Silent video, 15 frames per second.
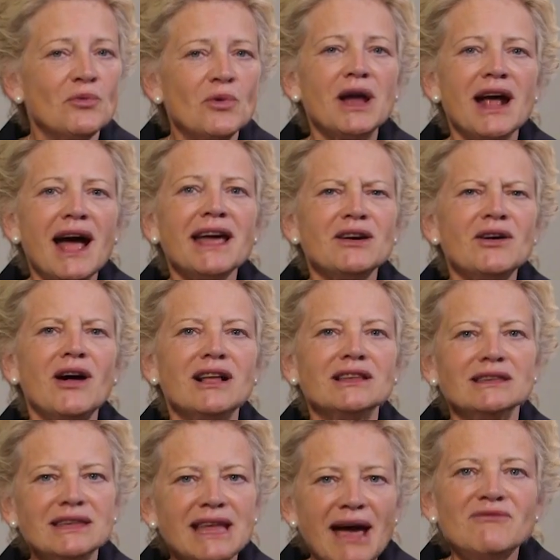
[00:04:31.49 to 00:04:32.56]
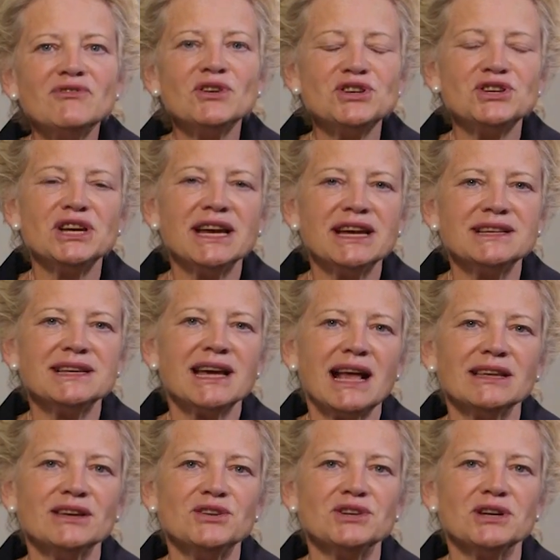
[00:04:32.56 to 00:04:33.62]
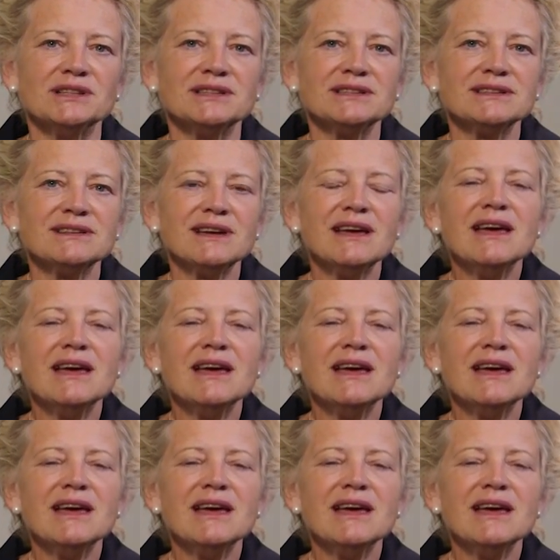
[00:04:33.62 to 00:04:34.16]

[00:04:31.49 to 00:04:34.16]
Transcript: what I call leveraging intelligence,